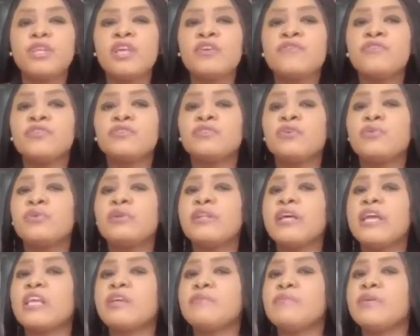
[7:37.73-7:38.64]
For someone
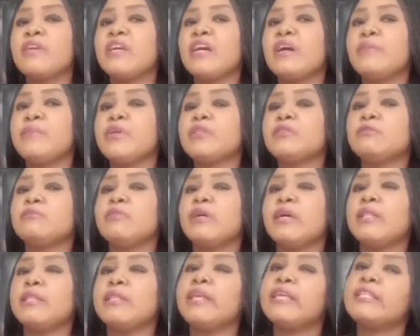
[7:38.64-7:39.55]
like me, I'm into
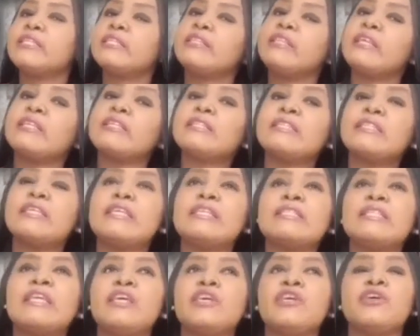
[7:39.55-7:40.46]
my late 30s.
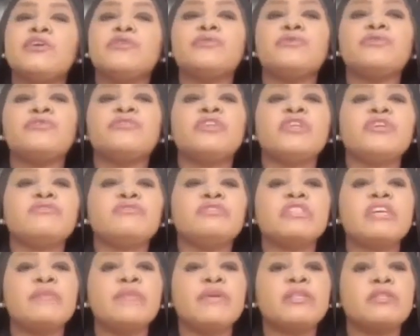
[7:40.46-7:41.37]
You know,
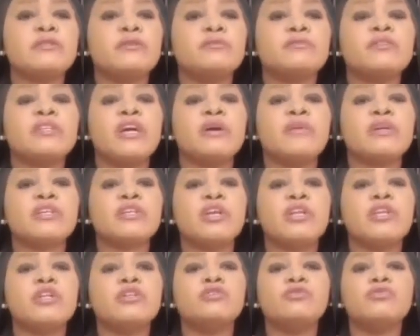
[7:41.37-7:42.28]
retirement is something I'm
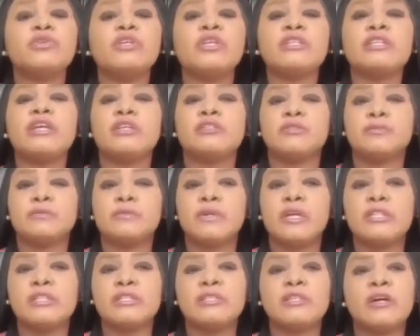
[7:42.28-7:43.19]
kind of looking at
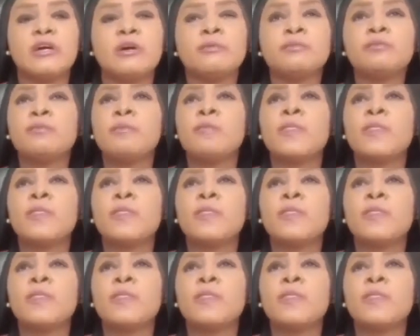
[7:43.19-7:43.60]
right now.